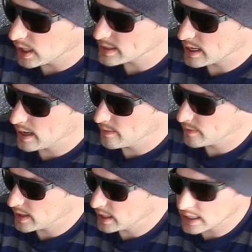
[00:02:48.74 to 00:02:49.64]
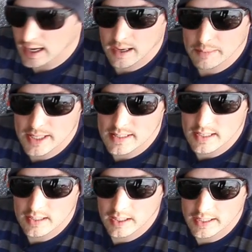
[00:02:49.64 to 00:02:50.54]
guys have any comments that
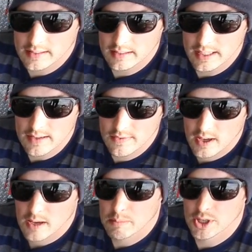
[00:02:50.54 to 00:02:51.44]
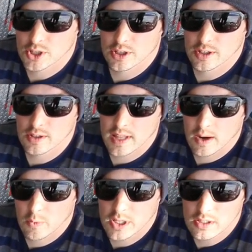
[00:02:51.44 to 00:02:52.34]
you'd like to leave, be sure to do
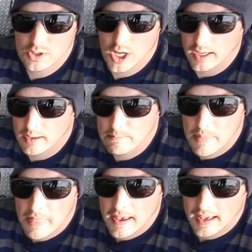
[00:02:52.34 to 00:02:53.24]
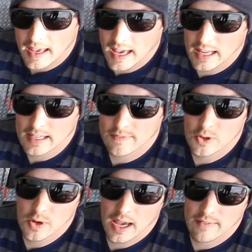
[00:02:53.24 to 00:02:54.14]
that. We do check them. And if
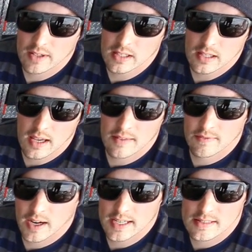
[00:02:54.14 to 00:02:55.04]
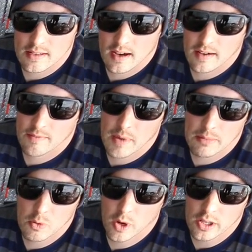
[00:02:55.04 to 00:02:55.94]
you have any advice of
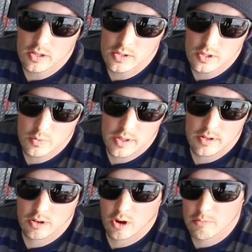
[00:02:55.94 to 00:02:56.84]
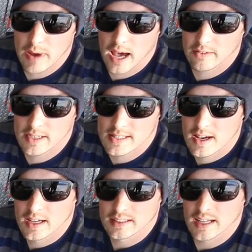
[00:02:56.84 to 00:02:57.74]
maybe what you do with your own batteries,
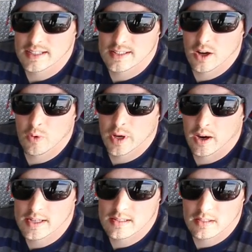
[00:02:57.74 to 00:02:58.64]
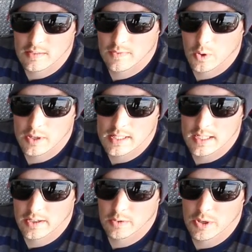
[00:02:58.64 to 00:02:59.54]
let us know. We always look forward to
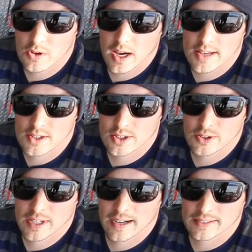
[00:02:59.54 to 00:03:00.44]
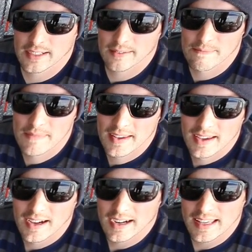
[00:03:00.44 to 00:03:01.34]
hearing what you guys are doing out there.
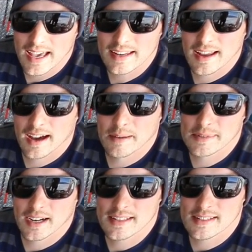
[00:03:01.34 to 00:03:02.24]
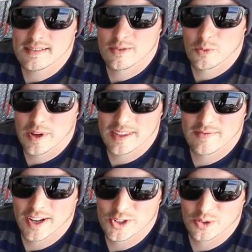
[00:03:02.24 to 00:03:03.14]
Again, I'm Tyson with
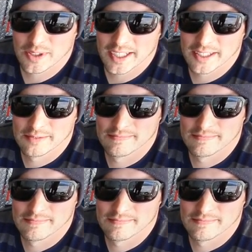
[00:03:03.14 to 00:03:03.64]
Adventure Rig.